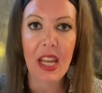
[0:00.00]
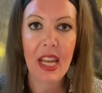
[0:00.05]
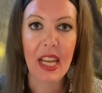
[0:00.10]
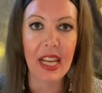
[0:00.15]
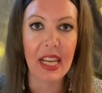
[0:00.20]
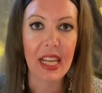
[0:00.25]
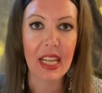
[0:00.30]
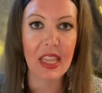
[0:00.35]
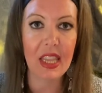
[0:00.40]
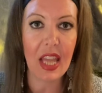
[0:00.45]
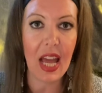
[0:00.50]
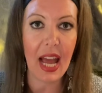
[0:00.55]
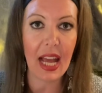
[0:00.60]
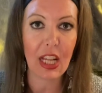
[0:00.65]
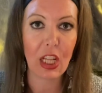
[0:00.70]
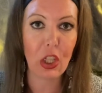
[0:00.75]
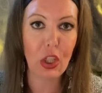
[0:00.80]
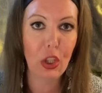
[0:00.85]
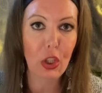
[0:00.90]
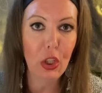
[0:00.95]
get that
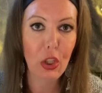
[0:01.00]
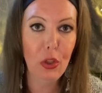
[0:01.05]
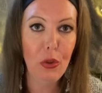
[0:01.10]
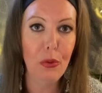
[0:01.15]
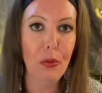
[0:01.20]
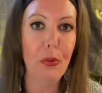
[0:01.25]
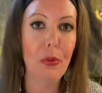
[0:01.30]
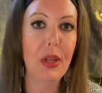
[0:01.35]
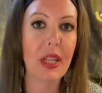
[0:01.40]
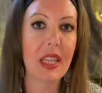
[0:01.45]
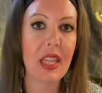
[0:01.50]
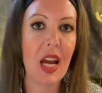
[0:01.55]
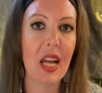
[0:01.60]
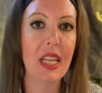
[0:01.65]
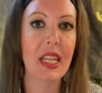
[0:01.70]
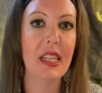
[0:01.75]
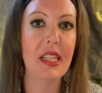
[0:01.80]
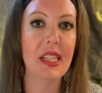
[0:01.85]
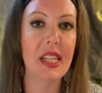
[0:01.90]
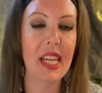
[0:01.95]
clue get that
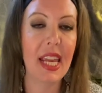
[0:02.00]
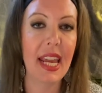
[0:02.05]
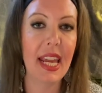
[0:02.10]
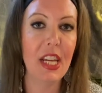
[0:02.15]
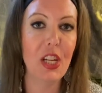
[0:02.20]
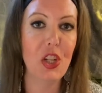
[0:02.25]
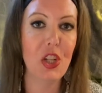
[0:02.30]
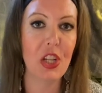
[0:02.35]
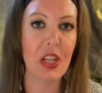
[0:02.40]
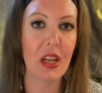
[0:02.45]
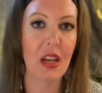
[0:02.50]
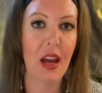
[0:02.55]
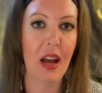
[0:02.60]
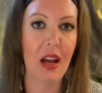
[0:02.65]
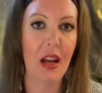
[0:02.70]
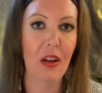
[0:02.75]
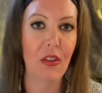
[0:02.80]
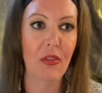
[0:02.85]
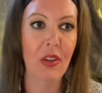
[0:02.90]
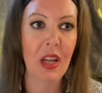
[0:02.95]
indication
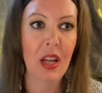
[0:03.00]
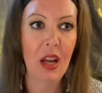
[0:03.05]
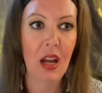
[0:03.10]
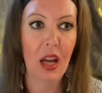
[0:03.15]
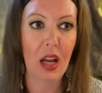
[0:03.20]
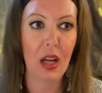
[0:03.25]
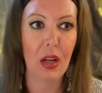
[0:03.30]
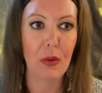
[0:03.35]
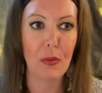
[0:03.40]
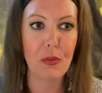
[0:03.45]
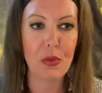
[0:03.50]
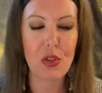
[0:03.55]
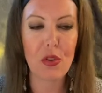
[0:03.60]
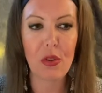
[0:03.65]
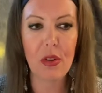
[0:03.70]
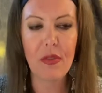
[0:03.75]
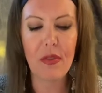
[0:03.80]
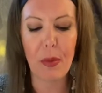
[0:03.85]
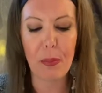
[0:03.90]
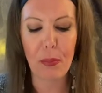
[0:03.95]
of have um, sort
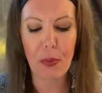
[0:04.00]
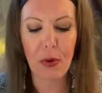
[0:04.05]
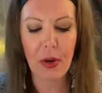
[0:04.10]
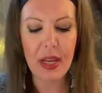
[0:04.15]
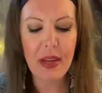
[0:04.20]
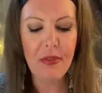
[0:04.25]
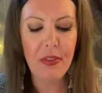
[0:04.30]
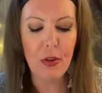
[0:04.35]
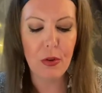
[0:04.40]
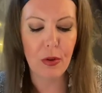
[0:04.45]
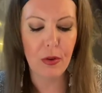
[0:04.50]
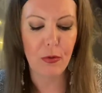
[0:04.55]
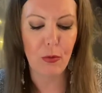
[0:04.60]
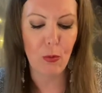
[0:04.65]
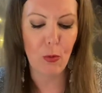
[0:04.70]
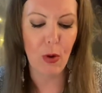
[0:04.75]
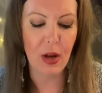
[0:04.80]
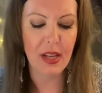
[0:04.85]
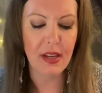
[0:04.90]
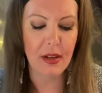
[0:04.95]
of a preview of
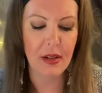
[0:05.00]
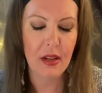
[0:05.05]
what